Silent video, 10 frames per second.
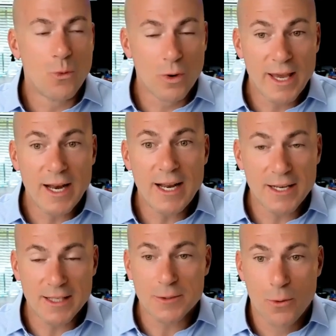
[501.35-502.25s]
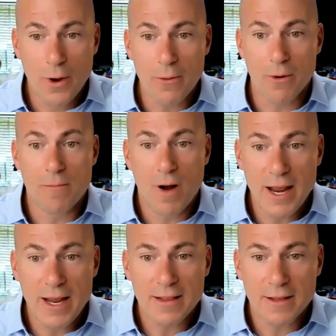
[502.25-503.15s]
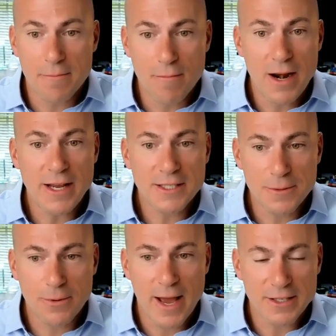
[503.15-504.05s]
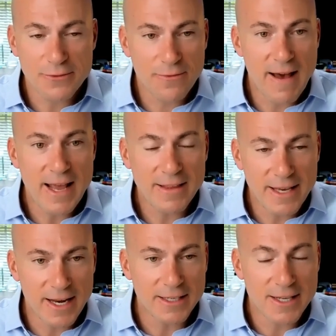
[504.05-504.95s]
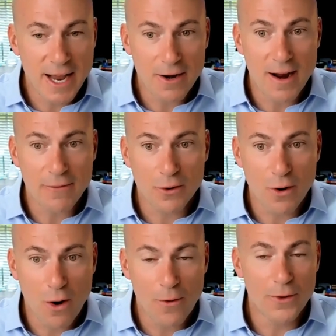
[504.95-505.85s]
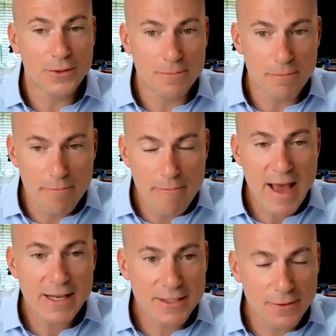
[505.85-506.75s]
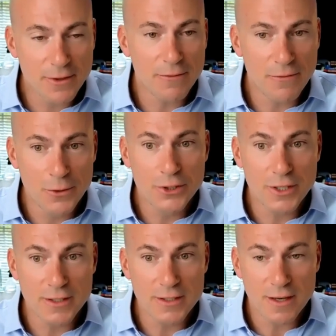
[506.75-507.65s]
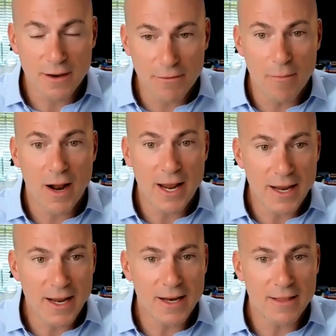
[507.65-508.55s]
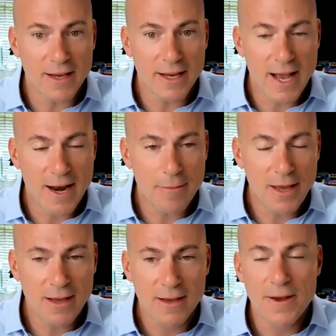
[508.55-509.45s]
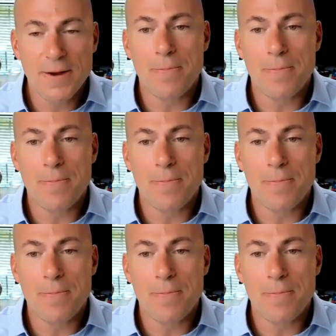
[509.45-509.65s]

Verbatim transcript: we're getting to this point where money the money supply is finally getting tighter after all those massive infusions of money into the economy